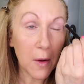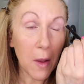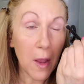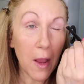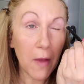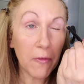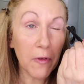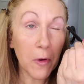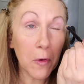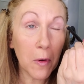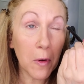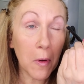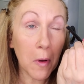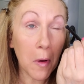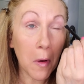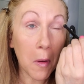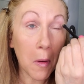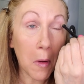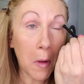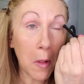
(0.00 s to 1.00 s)
If you
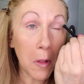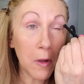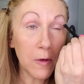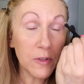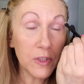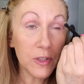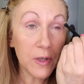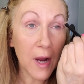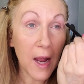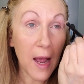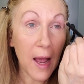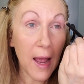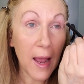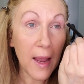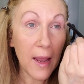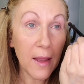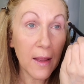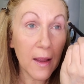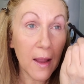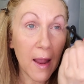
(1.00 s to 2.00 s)
close your
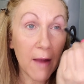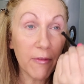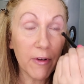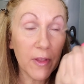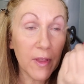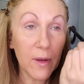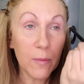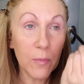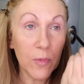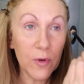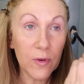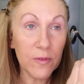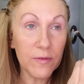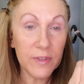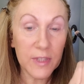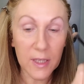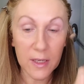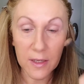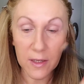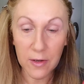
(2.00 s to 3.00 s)
eye, everything moves
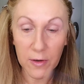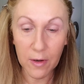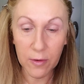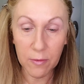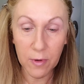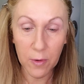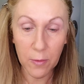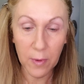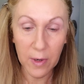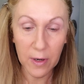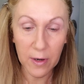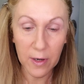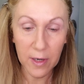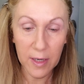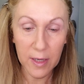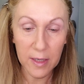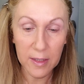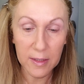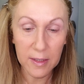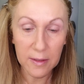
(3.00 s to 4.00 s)
and you don't know where it
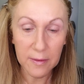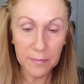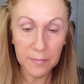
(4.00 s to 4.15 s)
is.